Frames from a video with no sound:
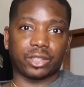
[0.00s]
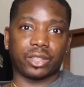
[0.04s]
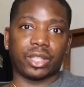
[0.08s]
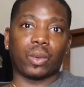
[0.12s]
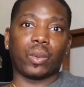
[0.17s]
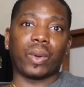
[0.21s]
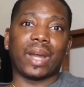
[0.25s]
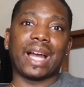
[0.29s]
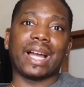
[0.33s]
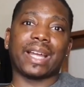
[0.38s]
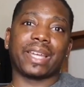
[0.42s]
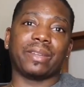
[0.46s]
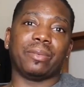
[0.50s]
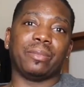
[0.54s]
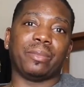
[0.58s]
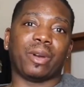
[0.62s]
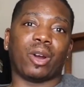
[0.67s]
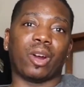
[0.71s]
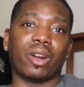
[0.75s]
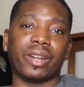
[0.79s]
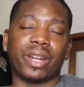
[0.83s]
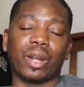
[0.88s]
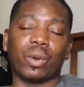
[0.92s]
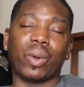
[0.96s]
So that way I
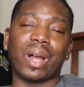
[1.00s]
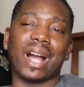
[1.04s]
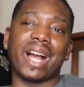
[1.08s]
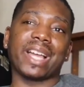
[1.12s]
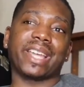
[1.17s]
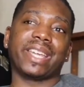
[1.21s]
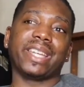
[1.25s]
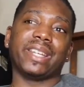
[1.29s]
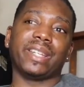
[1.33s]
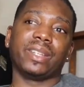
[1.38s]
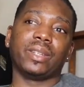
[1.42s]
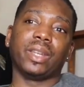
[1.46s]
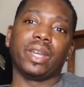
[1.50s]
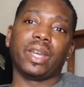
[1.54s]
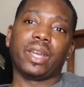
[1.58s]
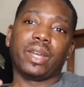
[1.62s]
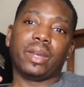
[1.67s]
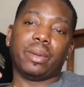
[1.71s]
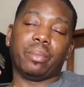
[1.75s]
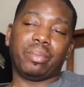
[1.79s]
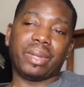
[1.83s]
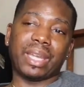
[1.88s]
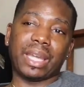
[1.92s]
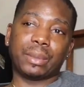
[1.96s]
can
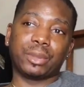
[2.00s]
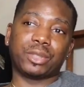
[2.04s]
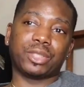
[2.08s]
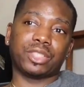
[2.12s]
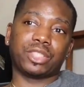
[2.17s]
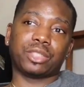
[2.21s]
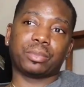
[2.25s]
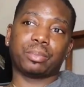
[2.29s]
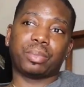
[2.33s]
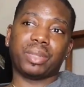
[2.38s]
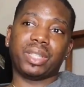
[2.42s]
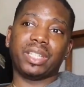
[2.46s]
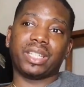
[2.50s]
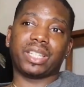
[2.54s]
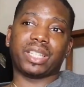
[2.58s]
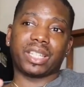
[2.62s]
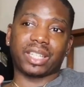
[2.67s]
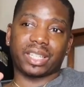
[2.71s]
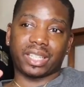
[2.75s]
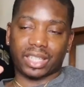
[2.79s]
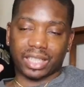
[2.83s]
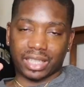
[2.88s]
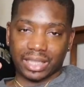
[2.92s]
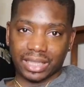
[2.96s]
be able to speak